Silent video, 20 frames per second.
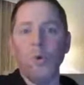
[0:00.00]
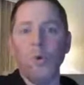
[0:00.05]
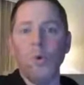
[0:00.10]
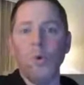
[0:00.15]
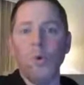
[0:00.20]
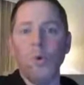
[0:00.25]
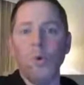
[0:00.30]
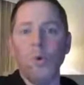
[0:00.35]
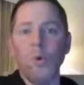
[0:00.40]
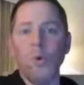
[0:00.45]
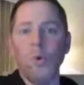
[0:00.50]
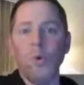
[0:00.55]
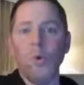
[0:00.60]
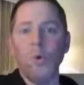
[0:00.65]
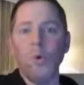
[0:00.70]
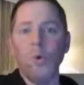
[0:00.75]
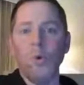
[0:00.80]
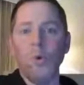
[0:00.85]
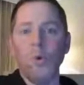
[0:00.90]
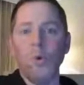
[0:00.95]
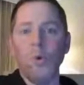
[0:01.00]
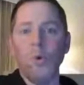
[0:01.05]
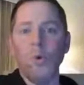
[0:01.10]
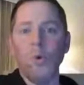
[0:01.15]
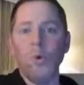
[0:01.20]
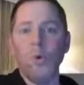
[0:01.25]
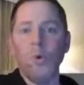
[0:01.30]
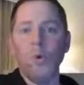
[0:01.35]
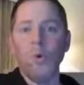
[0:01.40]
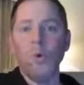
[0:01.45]
was always my escape.
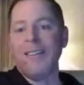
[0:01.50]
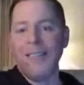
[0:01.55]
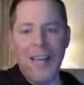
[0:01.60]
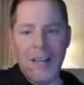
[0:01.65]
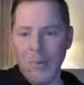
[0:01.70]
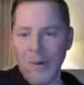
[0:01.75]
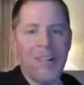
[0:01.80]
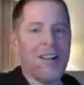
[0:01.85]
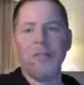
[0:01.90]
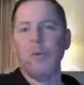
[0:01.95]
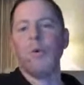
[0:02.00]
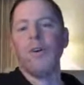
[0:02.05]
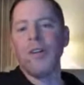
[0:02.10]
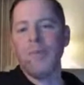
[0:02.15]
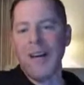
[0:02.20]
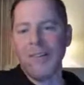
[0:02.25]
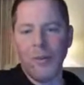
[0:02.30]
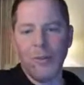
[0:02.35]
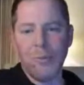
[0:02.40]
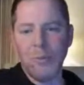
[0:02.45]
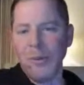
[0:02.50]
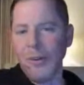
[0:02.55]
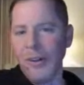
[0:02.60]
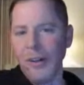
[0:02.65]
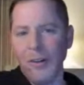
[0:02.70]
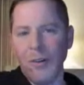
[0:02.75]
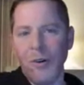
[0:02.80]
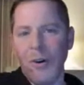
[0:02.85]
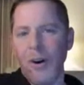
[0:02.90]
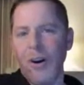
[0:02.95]
I didn't have to worry about those
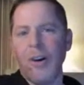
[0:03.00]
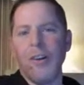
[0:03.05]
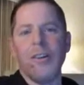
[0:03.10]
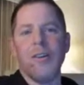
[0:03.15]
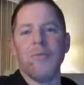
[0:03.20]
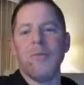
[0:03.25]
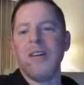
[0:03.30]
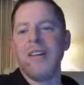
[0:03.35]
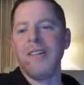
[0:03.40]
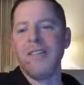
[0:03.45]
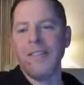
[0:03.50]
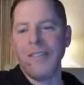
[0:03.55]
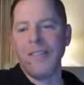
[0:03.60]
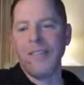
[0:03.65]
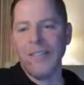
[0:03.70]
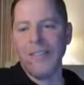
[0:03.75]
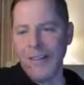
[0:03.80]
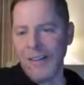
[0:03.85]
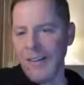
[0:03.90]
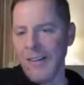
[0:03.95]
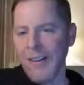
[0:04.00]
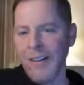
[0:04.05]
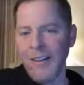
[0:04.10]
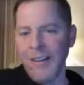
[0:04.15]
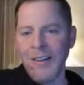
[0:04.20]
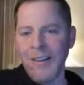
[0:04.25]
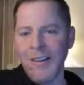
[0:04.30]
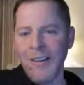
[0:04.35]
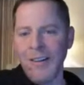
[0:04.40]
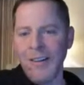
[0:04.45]
political arguments and,
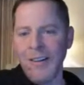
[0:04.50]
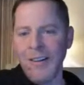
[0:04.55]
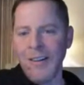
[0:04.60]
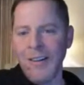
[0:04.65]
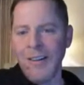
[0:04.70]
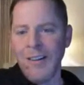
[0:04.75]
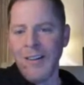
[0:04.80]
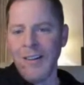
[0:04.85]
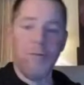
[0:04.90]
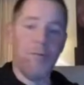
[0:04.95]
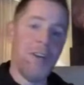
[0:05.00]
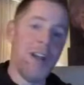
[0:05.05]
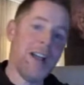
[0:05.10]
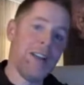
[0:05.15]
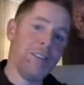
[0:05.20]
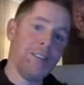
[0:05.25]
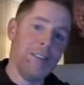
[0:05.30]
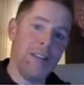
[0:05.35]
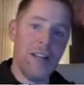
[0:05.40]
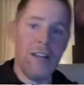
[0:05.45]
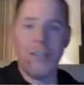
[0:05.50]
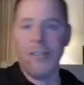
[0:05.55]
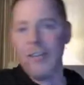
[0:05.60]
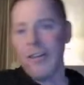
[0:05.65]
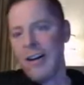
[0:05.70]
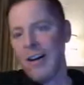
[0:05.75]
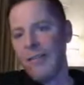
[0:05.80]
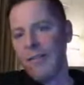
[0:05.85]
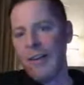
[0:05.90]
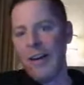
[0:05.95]

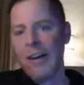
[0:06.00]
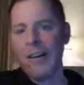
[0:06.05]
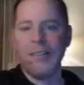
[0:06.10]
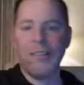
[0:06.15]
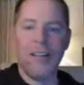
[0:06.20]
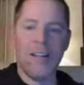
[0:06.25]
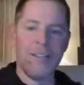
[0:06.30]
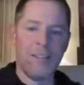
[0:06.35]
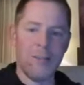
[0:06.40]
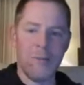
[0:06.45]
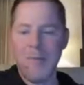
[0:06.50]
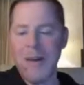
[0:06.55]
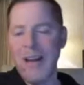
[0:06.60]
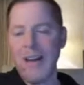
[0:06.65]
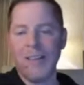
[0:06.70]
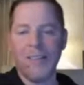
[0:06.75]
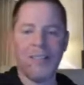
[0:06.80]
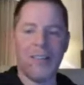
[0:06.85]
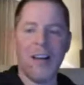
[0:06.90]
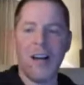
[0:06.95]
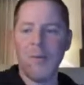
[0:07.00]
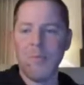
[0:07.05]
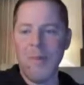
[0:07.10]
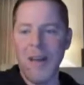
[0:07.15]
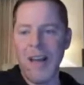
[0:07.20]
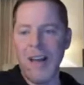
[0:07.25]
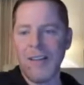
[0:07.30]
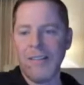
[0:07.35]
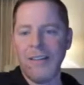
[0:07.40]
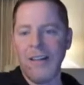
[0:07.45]
vaccination, not vaccination, mask, not
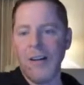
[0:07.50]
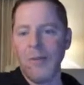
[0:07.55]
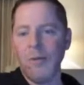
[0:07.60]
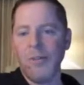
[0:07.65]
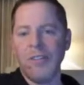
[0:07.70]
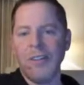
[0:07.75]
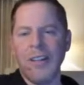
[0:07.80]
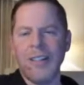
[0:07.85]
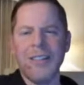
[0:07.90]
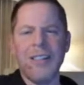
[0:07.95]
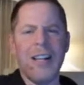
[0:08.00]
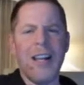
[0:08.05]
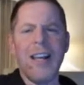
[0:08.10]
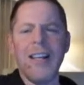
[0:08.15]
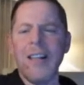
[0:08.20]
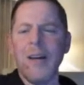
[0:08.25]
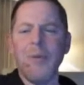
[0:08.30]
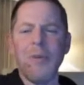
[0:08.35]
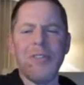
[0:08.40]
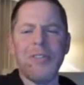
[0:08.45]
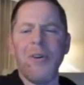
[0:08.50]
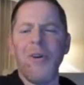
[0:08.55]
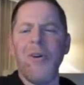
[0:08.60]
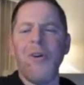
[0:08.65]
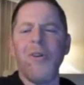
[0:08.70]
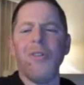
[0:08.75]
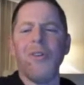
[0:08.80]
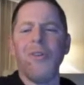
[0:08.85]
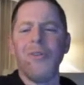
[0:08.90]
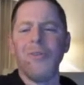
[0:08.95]
mask. And it was like today that was
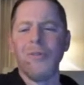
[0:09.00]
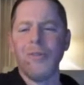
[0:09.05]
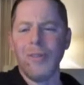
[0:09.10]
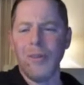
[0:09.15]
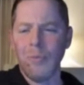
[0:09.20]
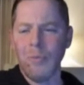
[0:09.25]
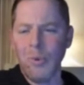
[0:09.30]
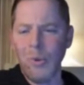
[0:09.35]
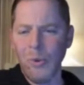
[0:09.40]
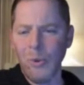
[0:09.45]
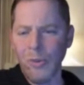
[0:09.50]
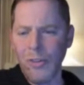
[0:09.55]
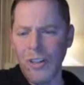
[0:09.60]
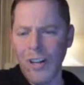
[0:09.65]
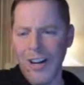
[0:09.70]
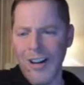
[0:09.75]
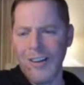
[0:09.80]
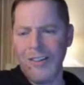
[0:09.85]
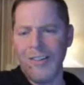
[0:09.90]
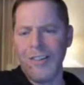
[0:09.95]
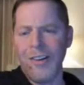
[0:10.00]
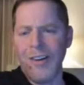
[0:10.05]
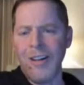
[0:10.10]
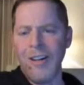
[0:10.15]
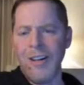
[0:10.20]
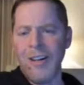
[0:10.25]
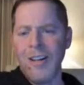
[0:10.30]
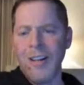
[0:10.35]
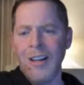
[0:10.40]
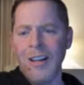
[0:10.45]
all over the pool chatter.
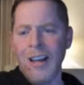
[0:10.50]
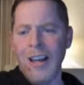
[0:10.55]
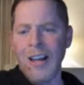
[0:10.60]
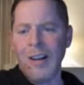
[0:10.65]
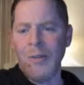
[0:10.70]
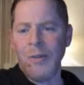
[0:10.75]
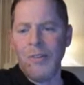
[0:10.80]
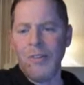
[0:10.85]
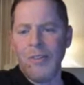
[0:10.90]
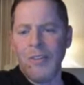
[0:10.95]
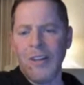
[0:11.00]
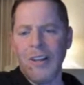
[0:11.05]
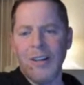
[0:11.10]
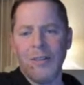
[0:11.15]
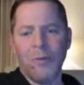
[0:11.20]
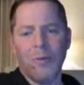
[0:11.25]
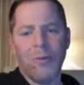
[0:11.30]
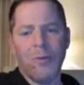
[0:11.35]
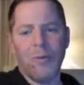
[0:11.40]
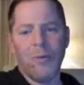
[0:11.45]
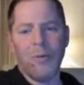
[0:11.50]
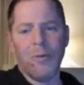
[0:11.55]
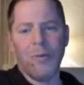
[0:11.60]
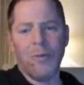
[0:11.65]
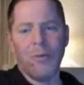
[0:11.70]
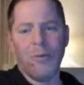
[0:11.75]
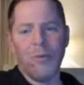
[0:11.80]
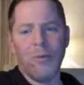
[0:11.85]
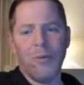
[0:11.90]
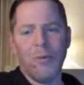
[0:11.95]
And it was like,
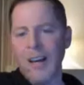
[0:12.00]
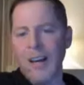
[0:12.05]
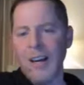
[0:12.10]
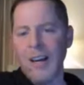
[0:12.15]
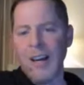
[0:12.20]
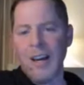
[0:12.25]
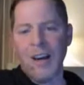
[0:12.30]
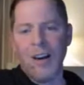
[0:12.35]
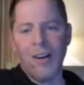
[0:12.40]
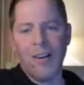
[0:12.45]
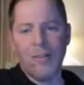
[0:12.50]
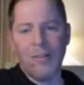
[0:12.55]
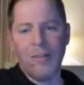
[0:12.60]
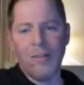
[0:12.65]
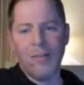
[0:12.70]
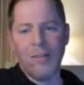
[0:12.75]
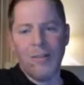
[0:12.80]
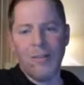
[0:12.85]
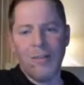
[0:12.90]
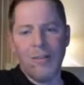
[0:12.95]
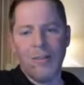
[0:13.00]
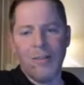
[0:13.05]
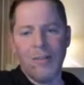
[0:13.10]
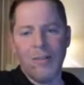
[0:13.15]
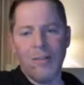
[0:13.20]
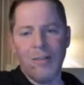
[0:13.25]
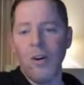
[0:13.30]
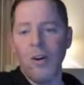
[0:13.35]
really, unfortunate,